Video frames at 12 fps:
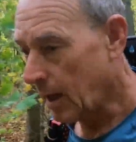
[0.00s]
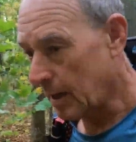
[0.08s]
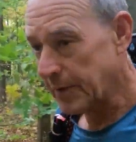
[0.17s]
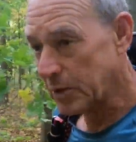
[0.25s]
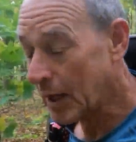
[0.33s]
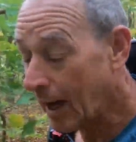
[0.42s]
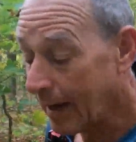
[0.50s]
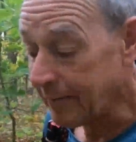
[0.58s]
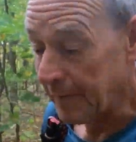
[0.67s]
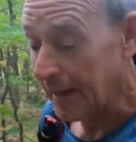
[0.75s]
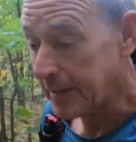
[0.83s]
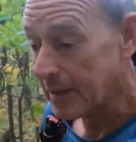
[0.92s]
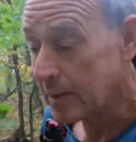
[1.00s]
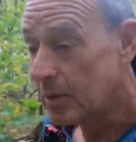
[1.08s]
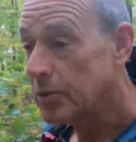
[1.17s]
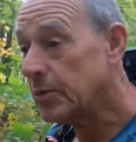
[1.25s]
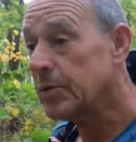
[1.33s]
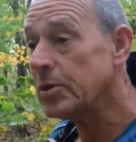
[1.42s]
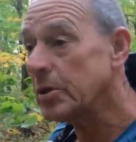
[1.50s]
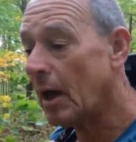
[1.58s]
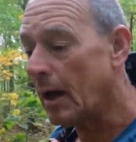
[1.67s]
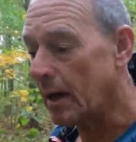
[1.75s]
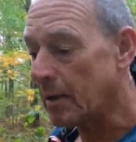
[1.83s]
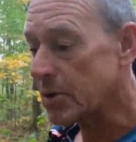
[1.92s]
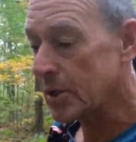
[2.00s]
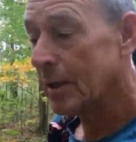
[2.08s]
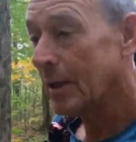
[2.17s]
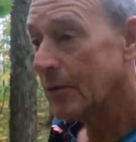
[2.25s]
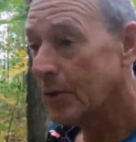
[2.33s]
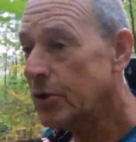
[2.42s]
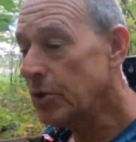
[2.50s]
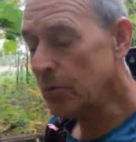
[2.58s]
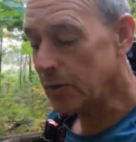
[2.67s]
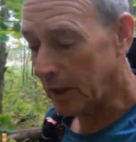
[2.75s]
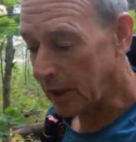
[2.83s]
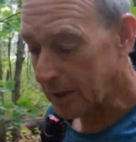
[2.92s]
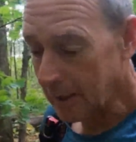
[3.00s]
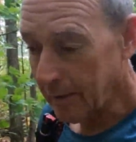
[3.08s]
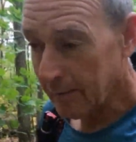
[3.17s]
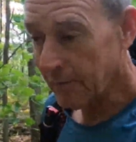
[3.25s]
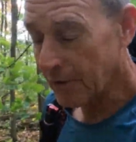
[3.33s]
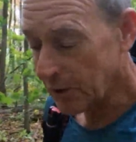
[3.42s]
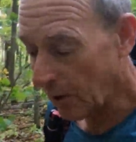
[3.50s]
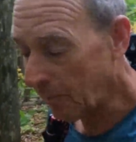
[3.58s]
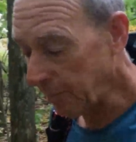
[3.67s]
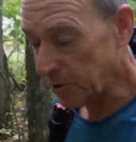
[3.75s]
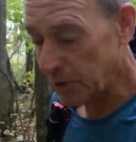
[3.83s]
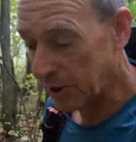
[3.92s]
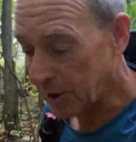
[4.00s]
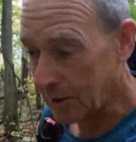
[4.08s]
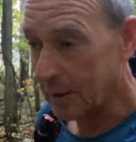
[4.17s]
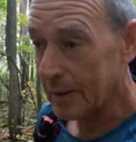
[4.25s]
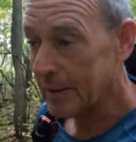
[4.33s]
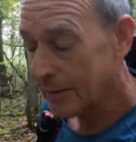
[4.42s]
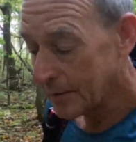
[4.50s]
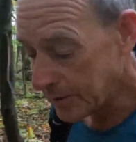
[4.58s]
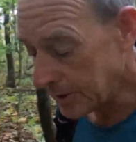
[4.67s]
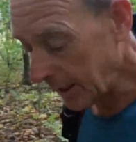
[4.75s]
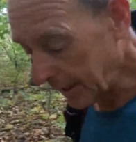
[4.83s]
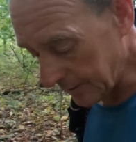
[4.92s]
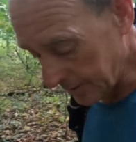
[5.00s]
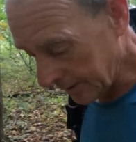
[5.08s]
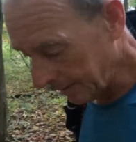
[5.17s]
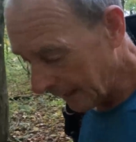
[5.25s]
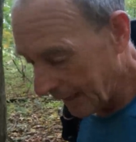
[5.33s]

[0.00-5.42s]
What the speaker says: the Tyvek to the size that you need for your particular tent.